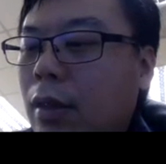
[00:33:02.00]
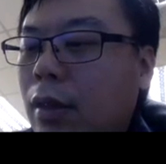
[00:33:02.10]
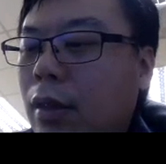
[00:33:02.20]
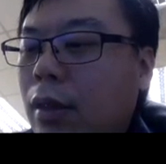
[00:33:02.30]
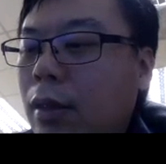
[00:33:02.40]

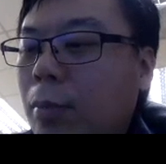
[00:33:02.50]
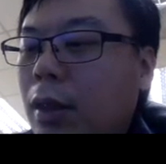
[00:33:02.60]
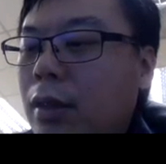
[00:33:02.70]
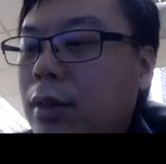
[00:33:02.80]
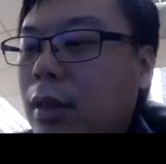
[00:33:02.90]
The
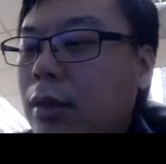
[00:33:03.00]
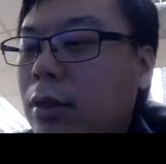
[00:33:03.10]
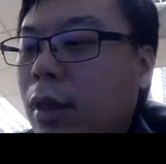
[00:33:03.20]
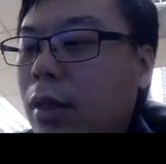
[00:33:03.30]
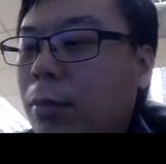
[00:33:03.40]
pz
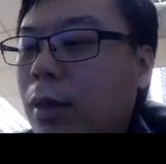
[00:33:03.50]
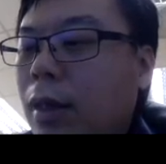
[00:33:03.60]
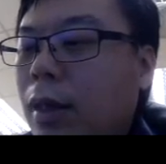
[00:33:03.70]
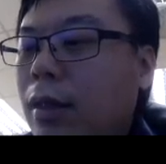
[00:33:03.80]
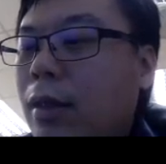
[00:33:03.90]
is what we
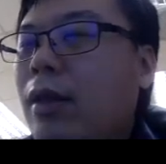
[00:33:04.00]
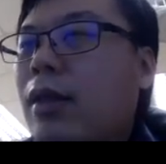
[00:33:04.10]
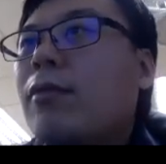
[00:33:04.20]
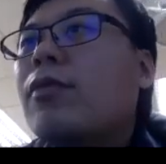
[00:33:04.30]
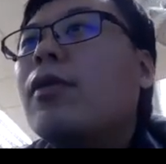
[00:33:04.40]
got
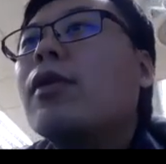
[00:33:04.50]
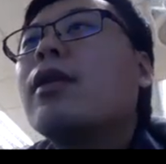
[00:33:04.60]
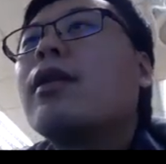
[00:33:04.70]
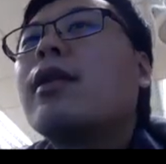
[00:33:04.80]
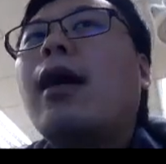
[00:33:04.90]

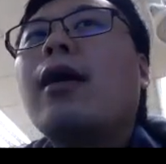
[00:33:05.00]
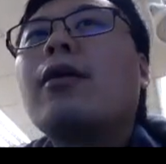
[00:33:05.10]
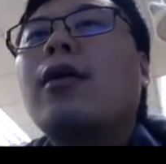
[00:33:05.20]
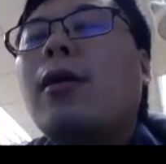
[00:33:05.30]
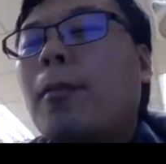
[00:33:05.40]
for
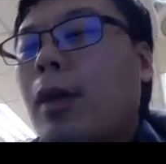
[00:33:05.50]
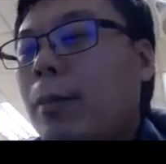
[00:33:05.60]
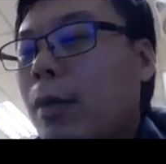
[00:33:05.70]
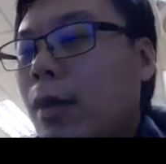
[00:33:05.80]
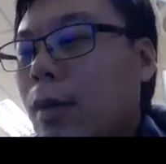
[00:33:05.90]
diagonal
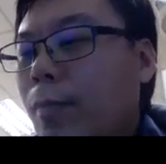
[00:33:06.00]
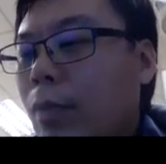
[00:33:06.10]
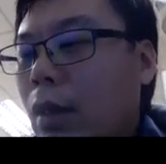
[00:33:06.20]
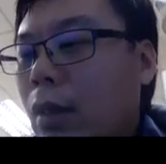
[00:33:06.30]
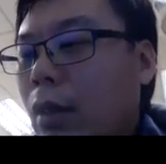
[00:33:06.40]
map,
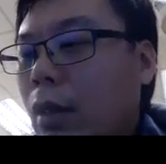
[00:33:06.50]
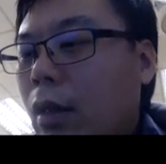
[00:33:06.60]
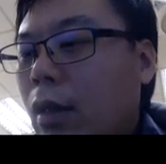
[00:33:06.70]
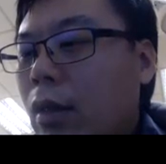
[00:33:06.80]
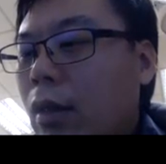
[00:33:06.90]

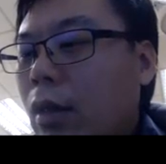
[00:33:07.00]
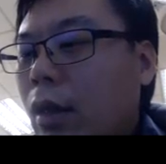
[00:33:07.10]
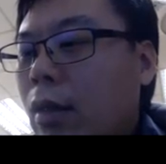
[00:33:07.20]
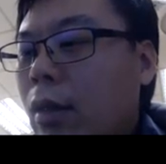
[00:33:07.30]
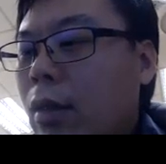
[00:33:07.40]
uh,
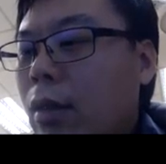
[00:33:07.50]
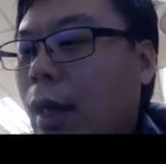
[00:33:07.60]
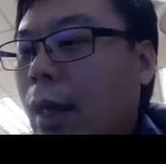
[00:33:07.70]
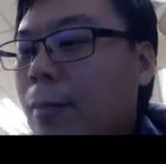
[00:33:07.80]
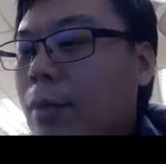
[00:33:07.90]
and
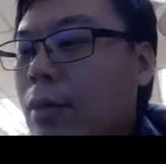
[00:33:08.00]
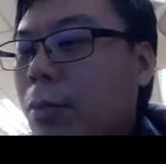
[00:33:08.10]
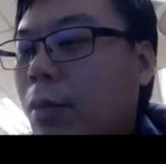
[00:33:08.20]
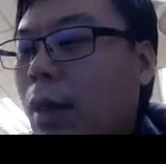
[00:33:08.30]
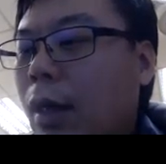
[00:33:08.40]
times
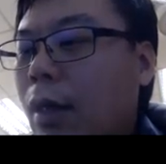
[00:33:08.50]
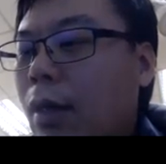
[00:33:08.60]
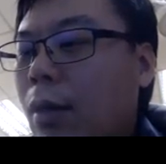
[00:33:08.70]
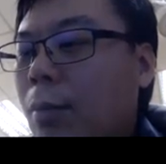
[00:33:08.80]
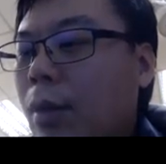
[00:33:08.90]
y,
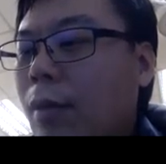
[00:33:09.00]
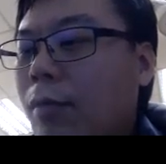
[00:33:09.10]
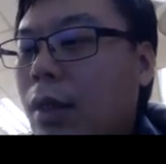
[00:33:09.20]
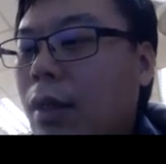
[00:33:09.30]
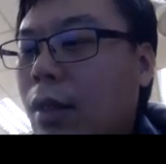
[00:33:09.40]

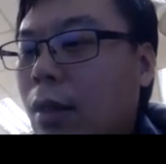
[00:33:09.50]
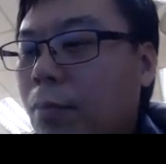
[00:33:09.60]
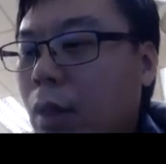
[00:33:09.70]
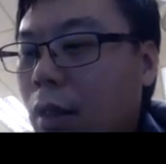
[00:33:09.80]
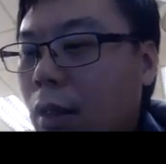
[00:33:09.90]
pb
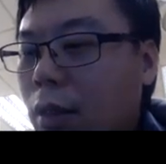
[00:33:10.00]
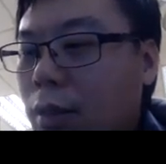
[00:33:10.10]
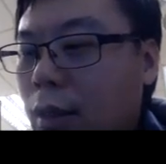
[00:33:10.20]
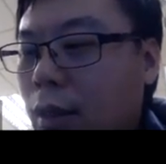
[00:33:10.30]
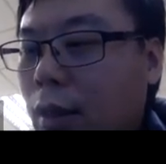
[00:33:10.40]

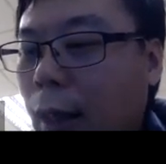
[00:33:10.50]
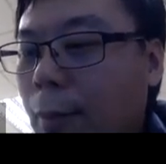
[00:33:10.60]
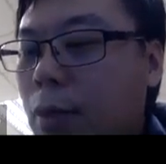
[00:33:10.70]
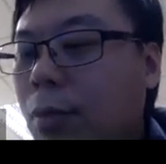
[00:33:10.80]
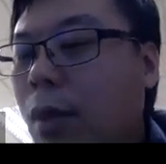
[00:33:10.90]
Pz
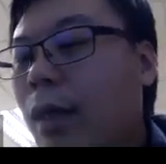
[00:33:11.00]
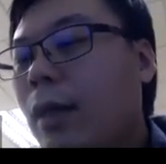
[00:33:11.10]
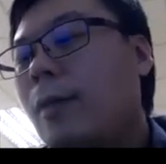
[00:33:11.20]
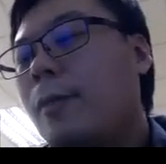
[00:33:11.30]
times y.